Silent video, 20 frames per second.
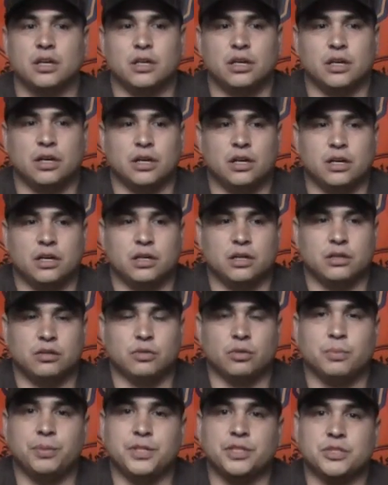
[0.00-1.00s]

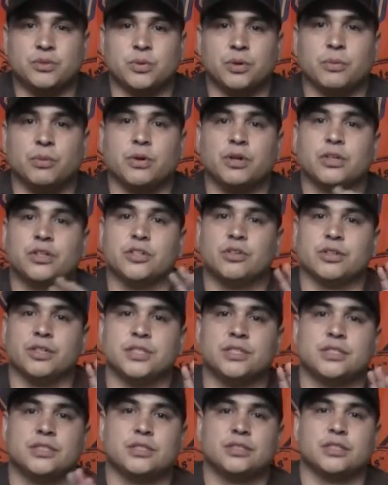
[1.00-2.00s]
ep4
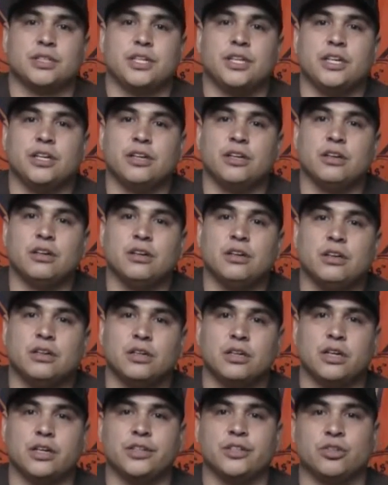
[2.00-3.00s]
Chris here,
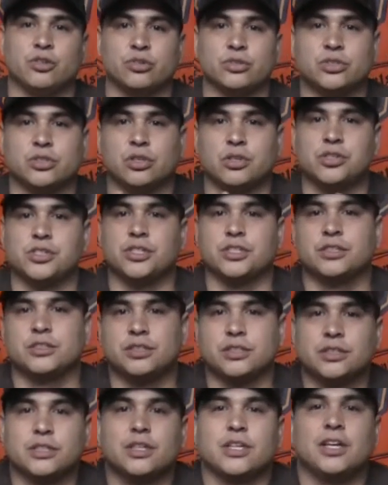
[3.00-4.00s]
your
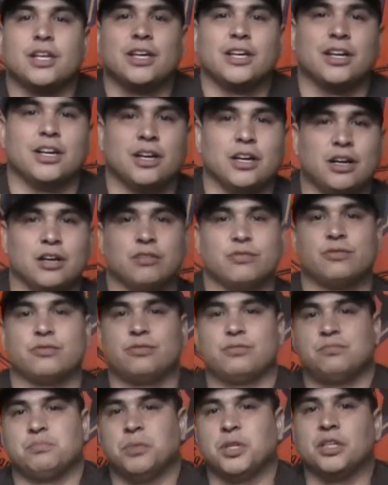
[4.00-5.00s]
sergeant.
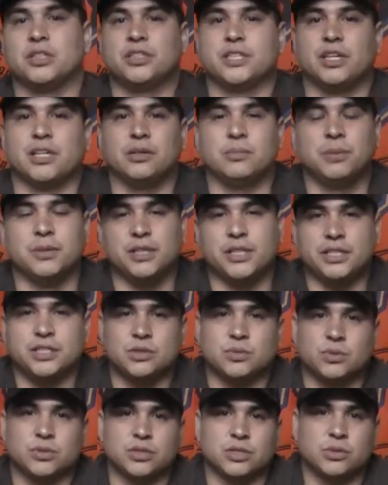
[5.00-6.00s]
Military
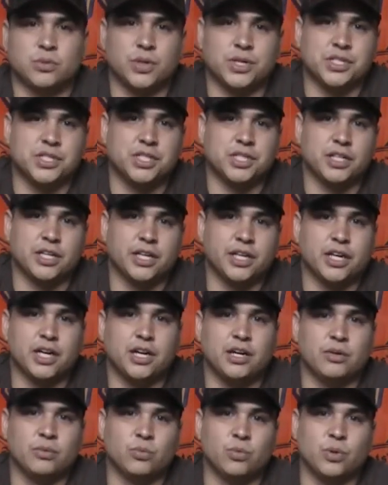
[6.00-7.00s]
police was a question I
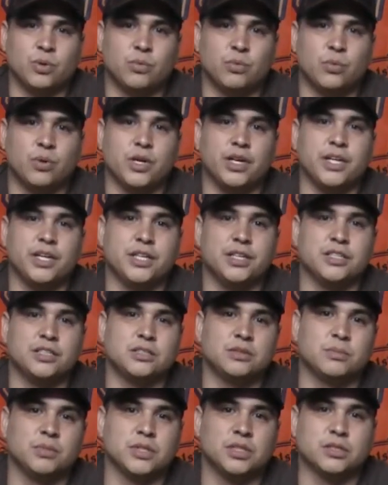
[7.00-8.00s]
got. What
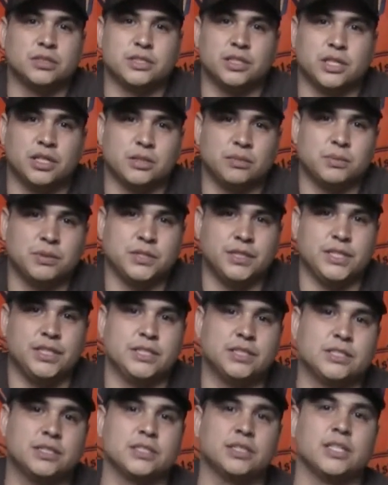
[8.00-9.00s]
is military
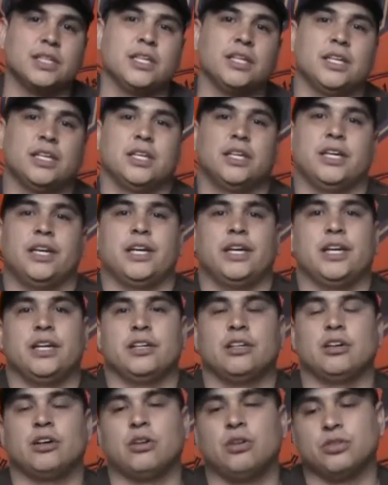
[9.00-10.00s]
police?
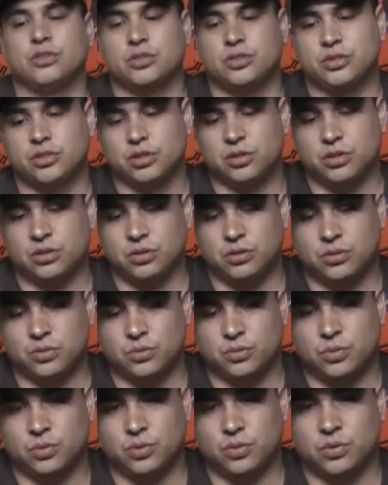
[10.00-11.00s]
And
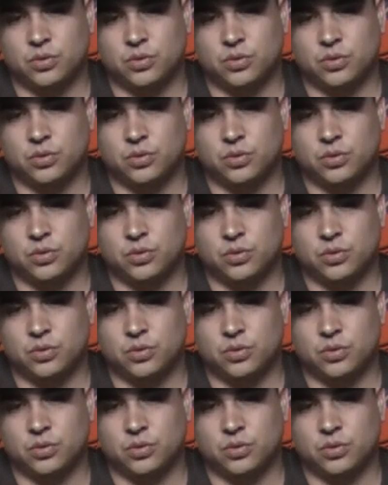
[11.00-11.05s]
also,